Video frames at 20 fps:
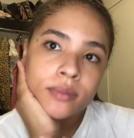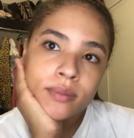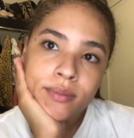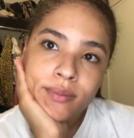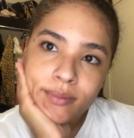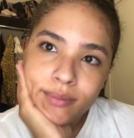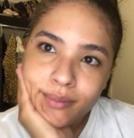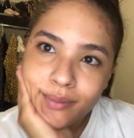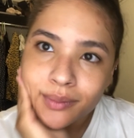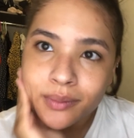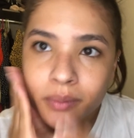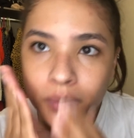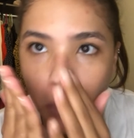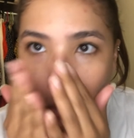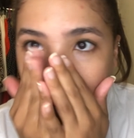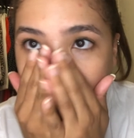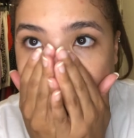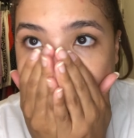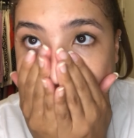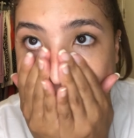Recently,
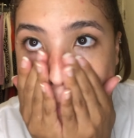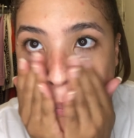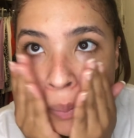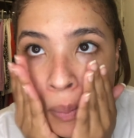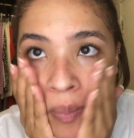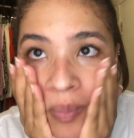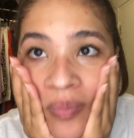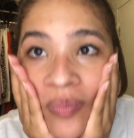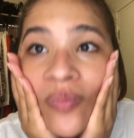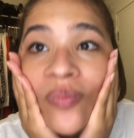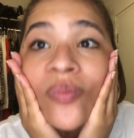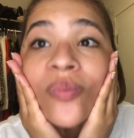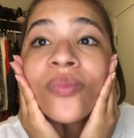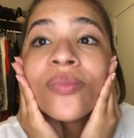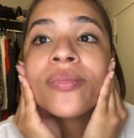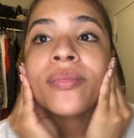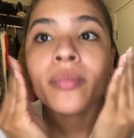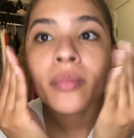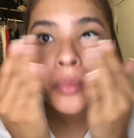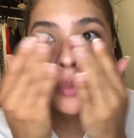I have been breaking
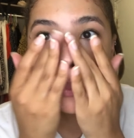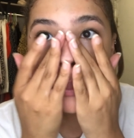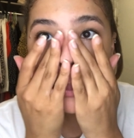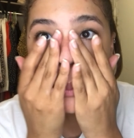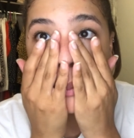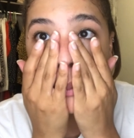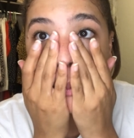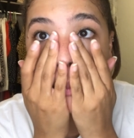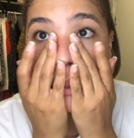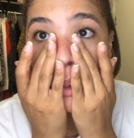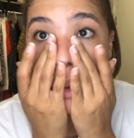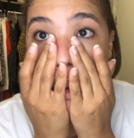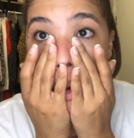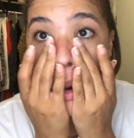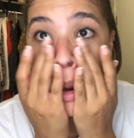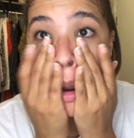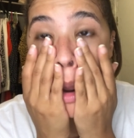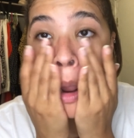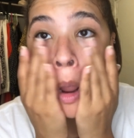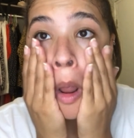out, but I think
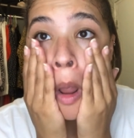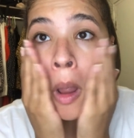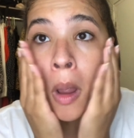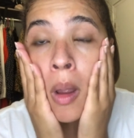it's just